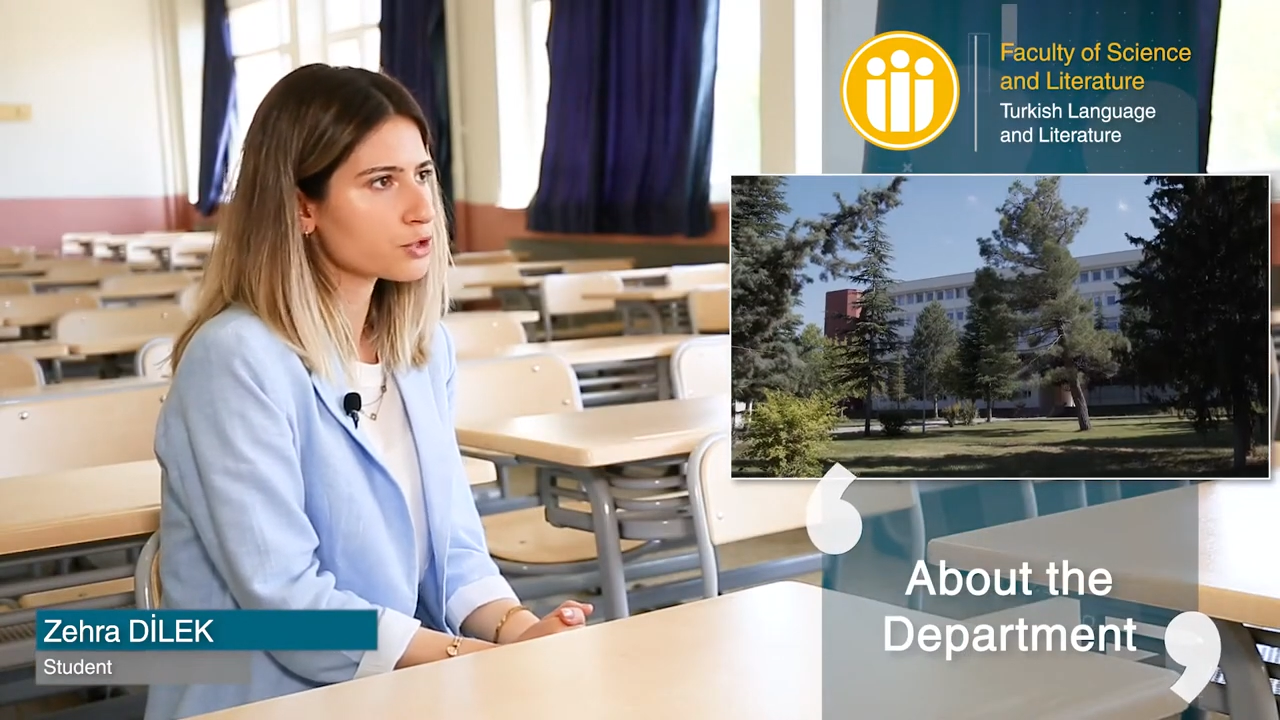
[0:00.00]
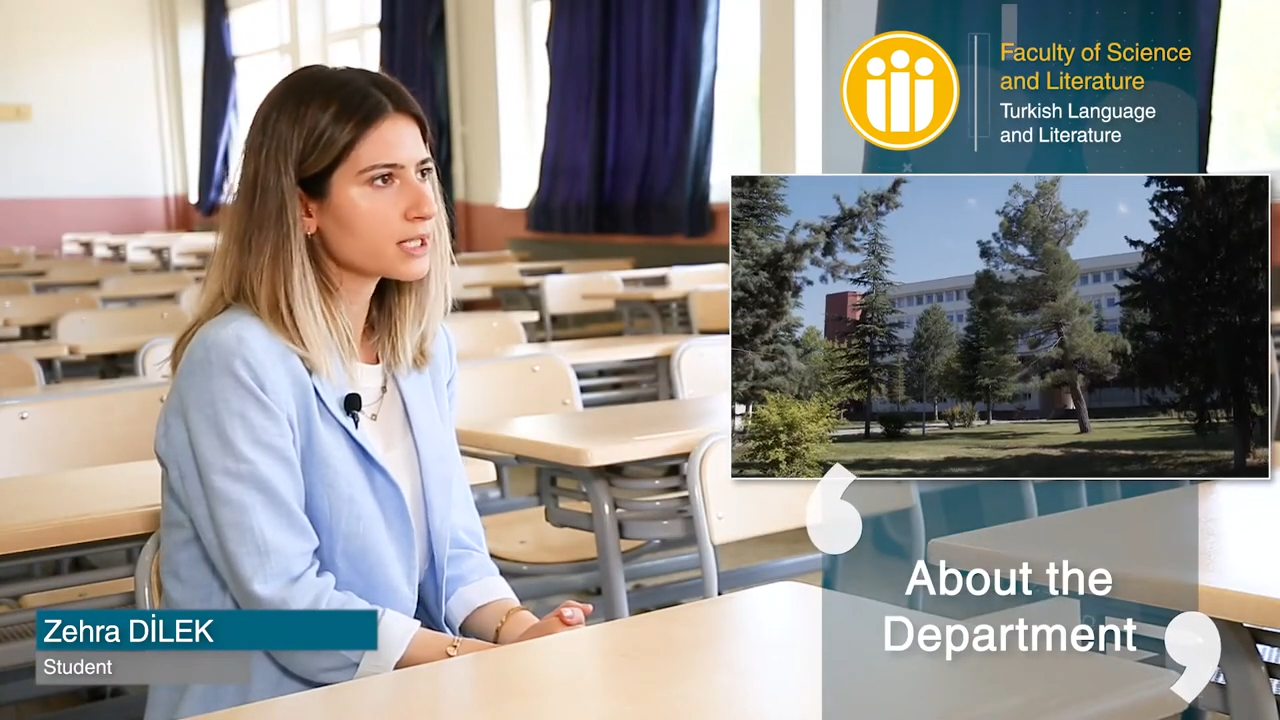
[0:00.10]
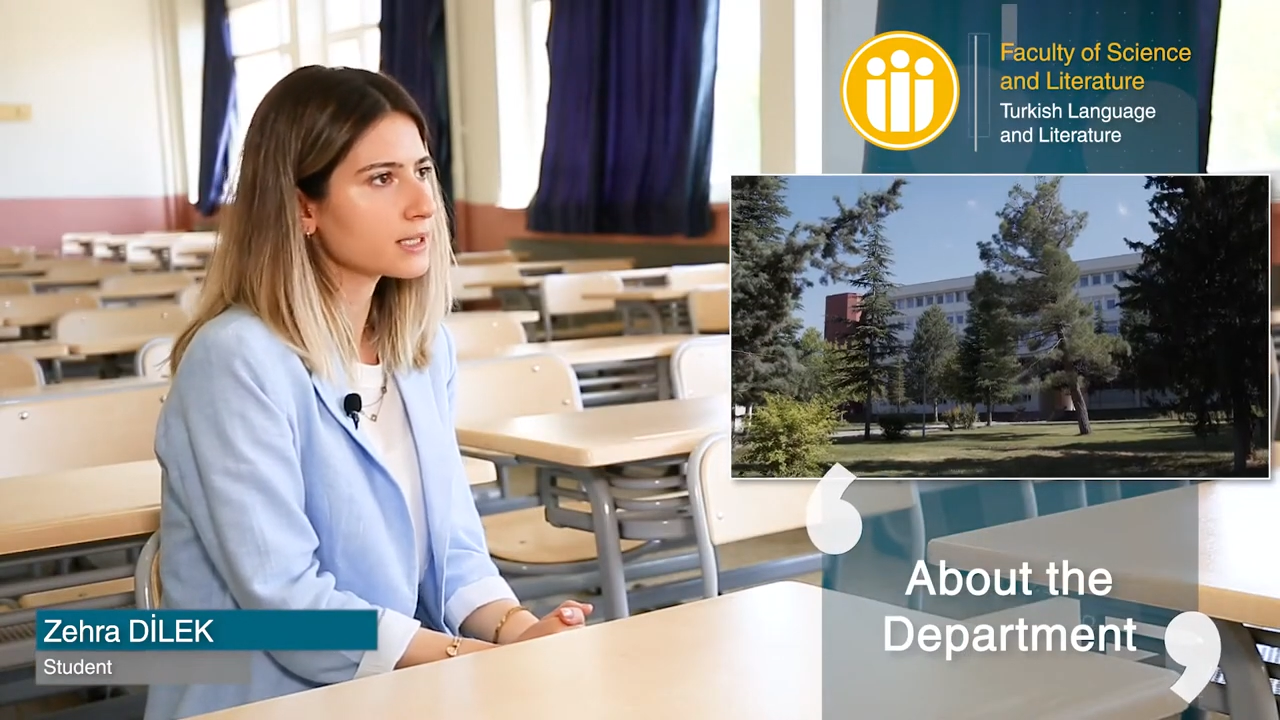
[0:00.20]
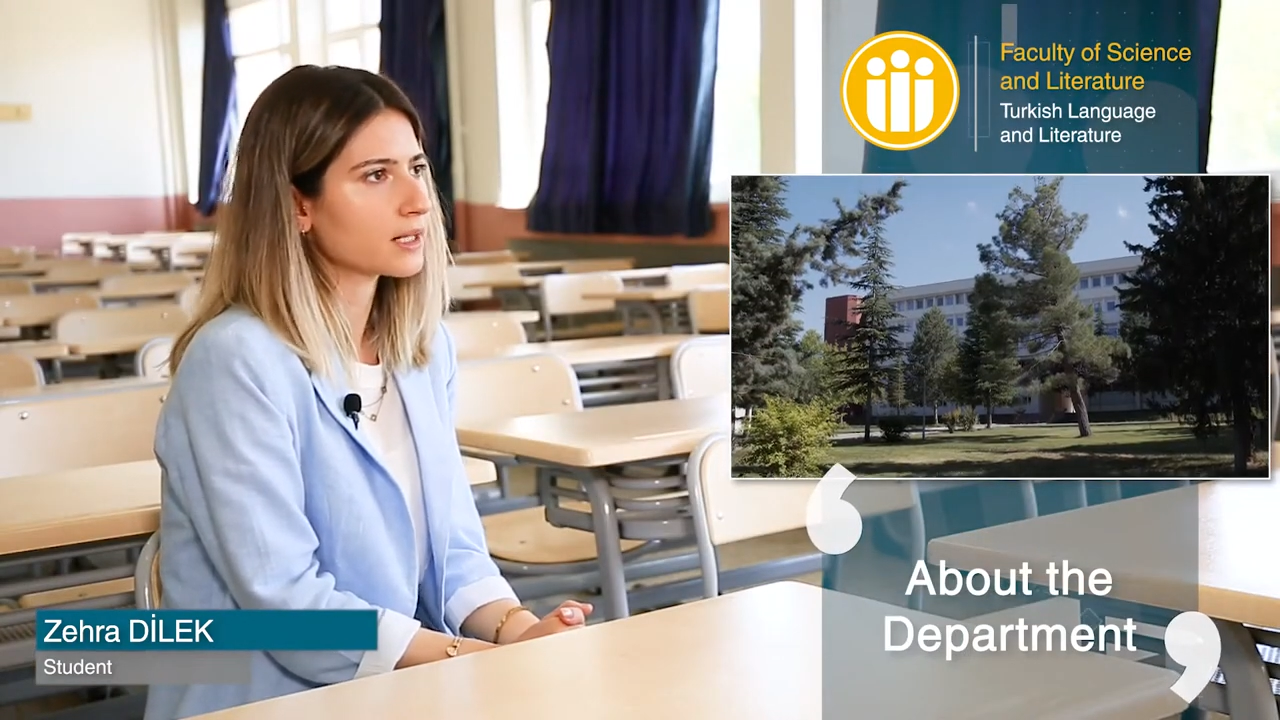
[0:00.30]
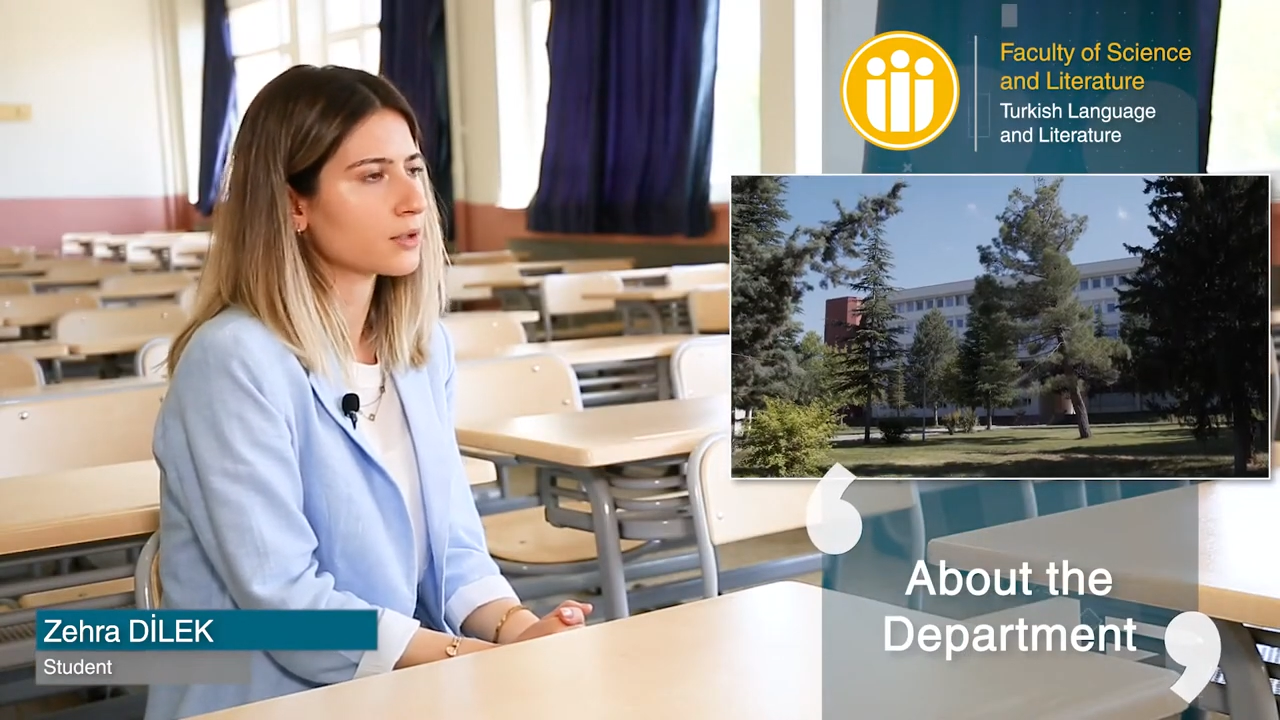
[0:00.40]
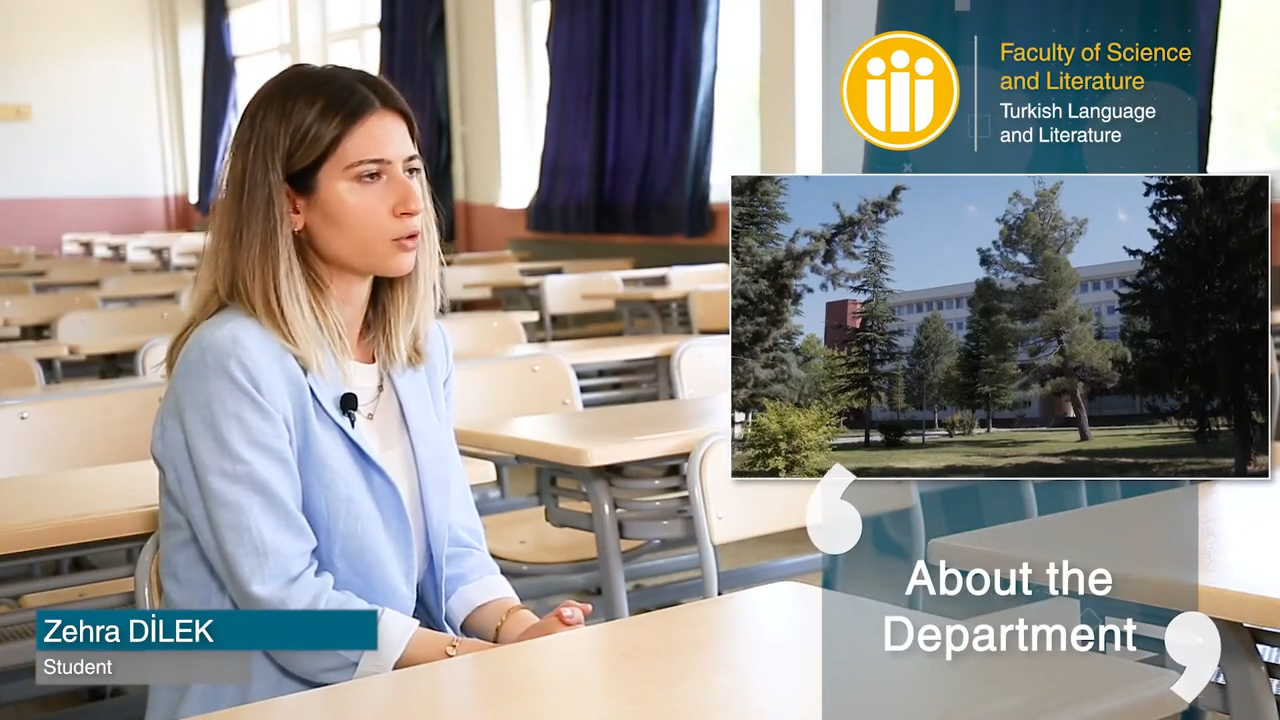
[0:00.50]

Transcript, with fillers: its rich